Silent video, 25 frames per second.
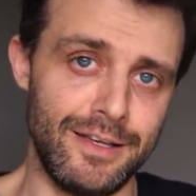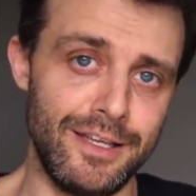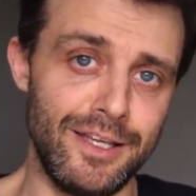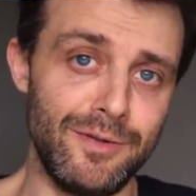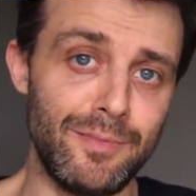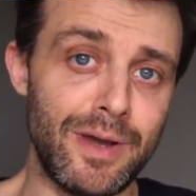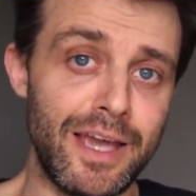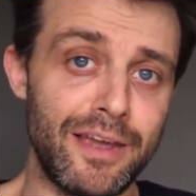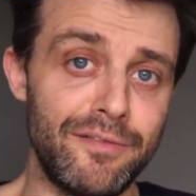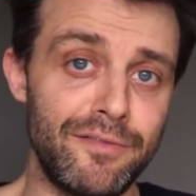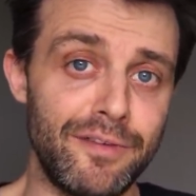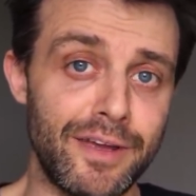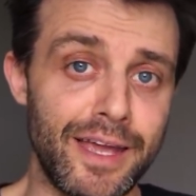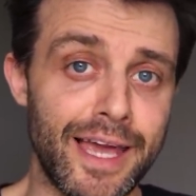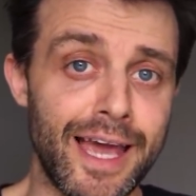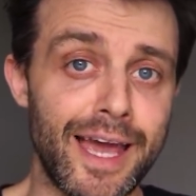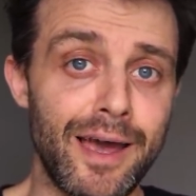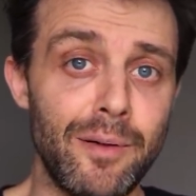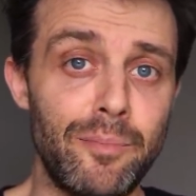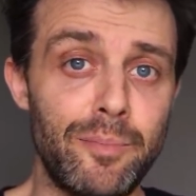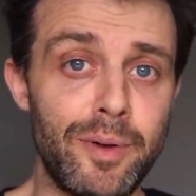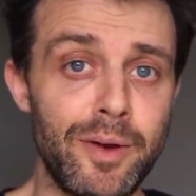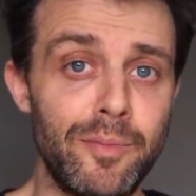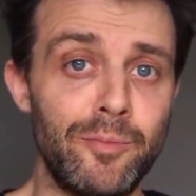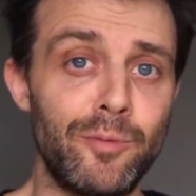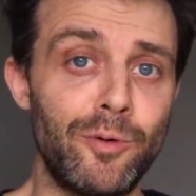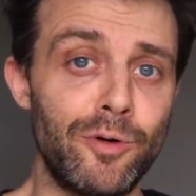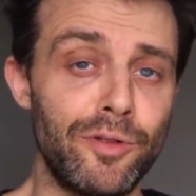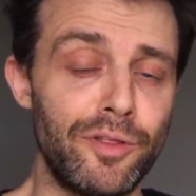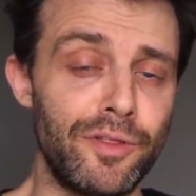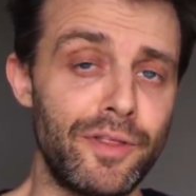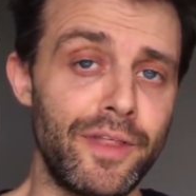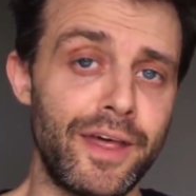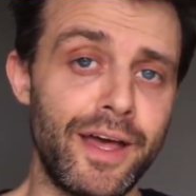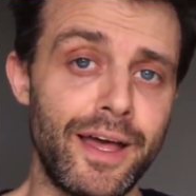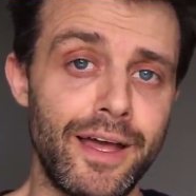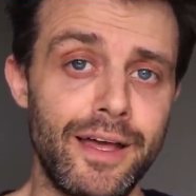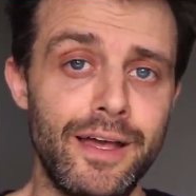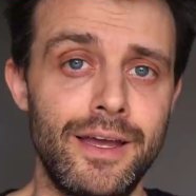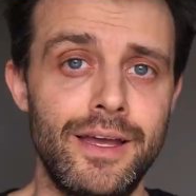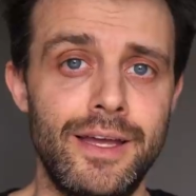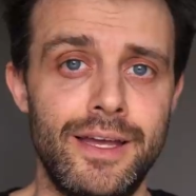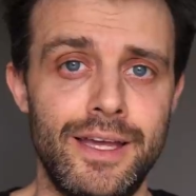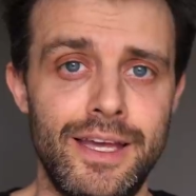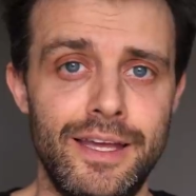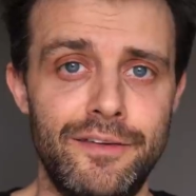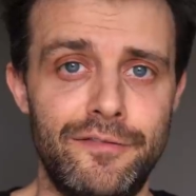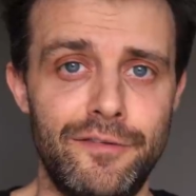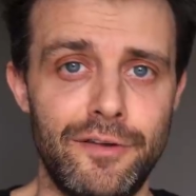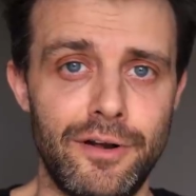You may even get a bit more than that
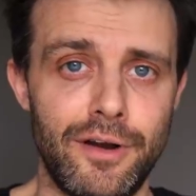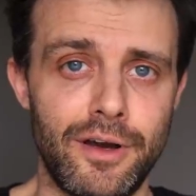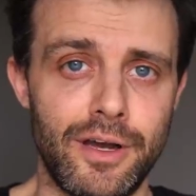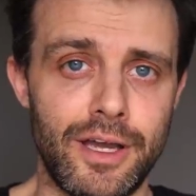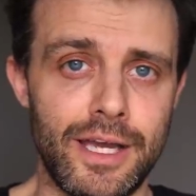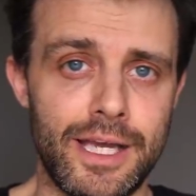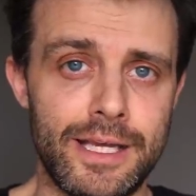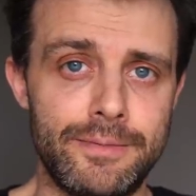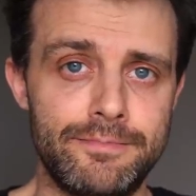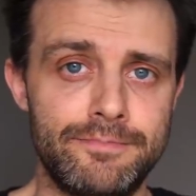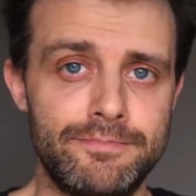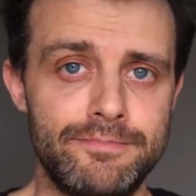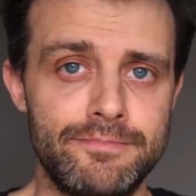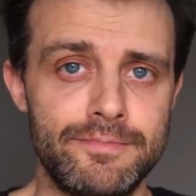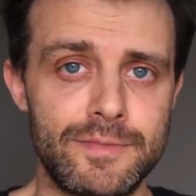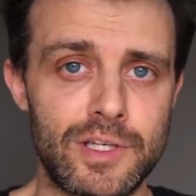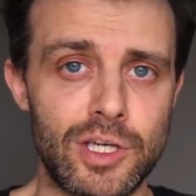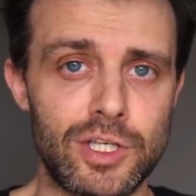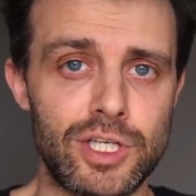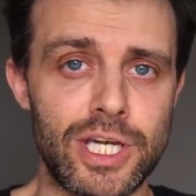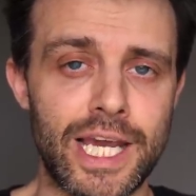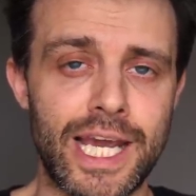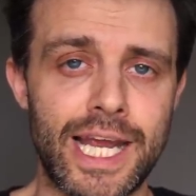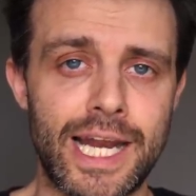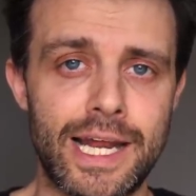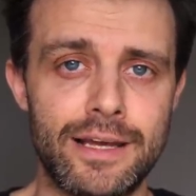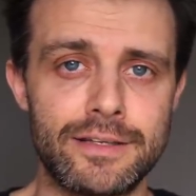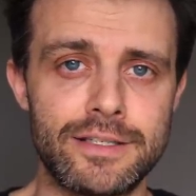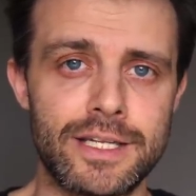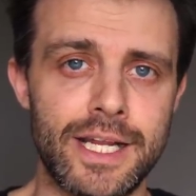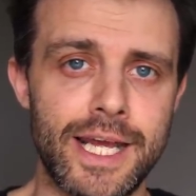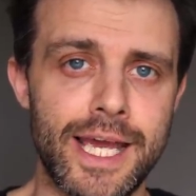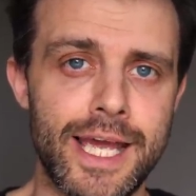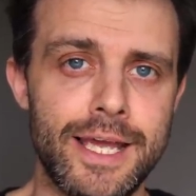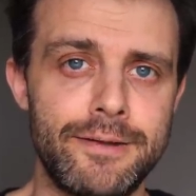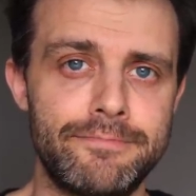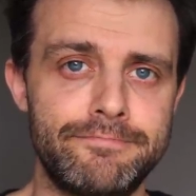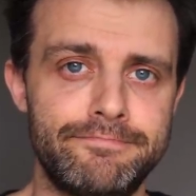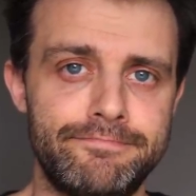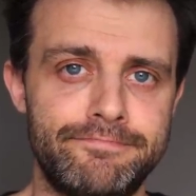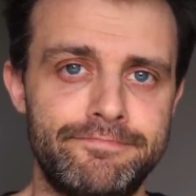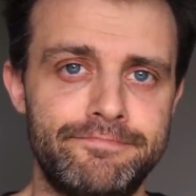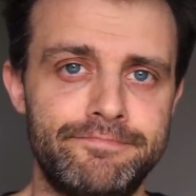if you're lucky. So check it out today.